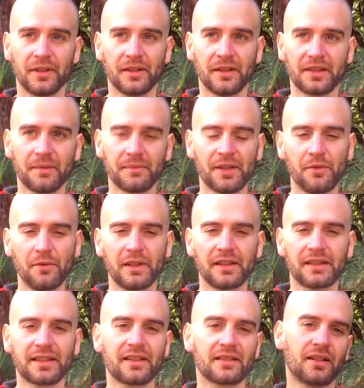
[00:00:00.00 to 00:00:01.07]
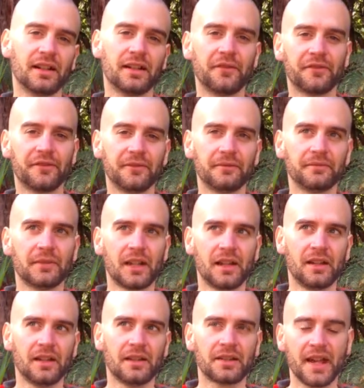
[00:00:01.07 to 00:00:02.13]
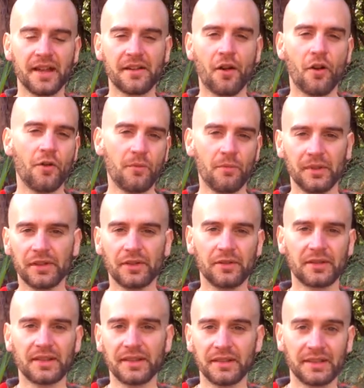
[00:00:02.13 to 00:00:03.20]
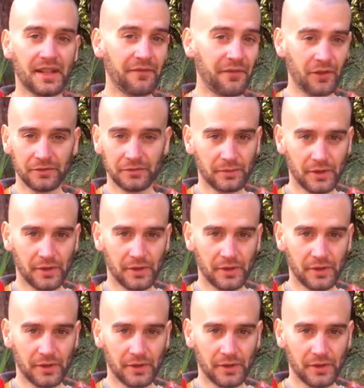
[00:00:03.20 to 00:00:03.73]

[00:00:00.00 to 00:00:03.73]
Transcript: It's something you want to kind of take home with you to the default